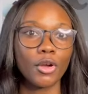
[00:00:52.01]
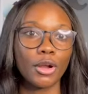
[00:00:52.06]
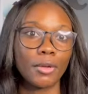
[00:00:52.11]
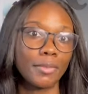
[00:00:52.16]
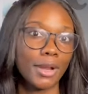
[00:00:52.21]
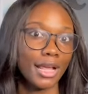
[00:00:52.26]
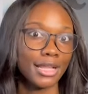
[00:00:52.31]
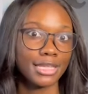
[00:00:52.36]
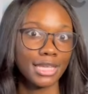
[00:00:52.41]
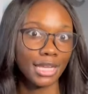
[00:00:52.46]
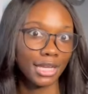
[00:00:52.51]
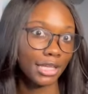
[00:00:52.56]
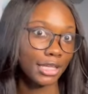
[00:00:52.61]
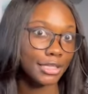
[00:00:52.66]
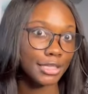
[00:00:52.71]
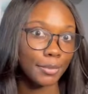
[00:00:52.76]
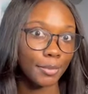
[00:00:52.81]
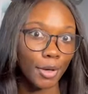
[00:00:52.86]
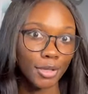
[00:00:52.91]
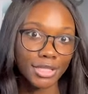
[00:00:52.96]
I'm not technically
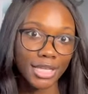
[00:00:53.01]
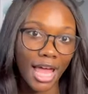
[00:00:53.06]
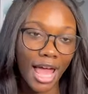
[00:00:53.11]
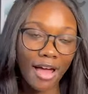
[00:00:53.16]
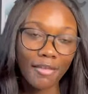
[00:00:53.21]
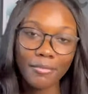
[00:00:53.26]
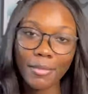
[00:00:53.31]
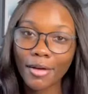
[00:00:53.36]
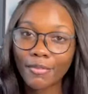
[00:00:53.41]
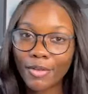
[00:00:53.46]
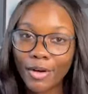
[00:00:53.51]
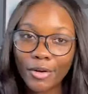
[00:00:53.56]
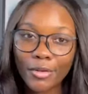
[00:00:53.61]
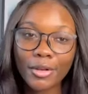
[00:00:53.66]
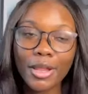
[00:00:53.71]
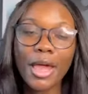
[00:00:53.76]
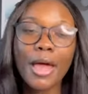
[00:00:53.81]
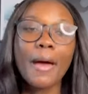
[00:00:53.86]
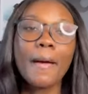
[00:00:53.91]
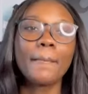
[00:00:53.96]
supposed to have my phone,
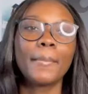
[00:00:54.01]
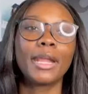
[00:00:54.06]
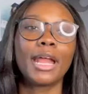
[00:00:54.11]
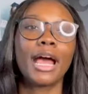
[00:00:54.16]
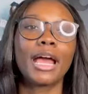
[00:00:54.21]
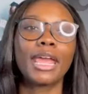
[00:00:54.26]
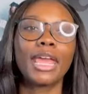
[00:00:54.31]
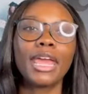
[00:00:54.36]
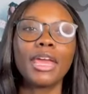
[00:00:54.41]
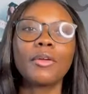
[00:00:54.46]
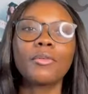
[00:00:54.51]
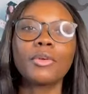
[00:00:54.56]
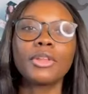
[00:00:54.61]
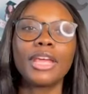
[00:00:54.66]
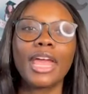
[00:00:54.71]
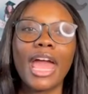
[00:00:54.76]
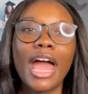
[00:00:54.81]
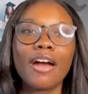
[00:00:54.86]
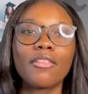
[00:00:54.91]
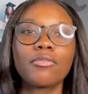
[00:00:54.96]
but I can't
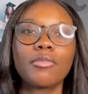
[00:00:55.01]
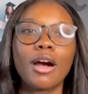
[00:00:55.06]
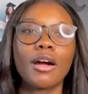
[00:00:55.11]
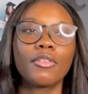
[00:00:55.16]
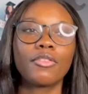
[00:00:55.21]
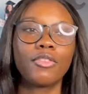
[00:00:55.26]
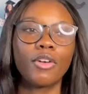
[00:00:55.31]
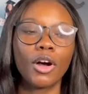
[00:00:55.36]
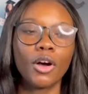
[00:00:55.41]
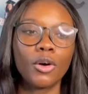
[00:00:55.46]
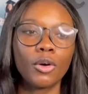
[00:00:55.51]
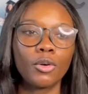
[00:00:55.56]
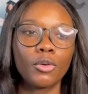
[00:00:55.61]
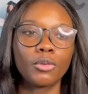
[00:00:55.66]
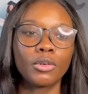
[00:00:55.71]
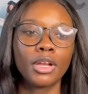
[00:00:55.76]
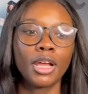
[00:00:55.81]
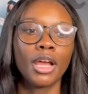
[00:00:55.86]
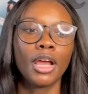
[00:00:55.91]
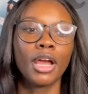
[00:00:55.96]
really have my phone